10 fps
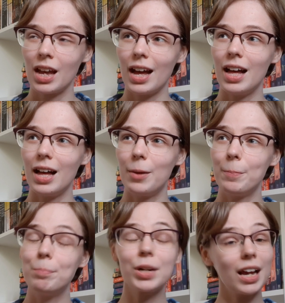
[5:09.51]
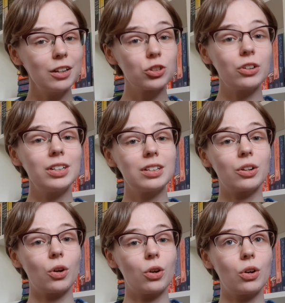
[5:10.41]
But I enjoyed
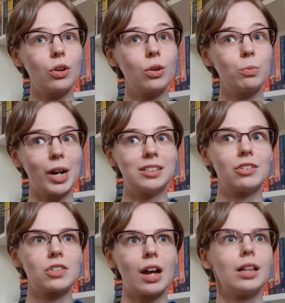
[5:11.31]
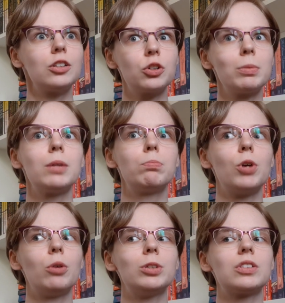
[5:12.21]
her writing style. It took me a
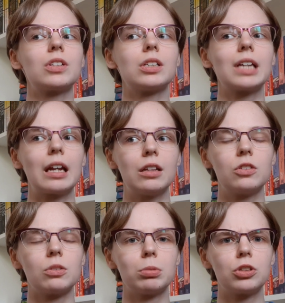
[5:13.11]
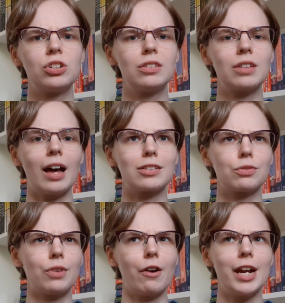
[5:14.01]
moment to get into because she has a
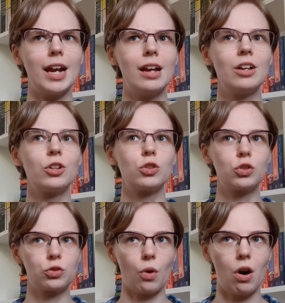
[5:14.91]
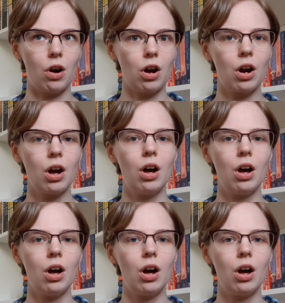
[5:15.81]
very strong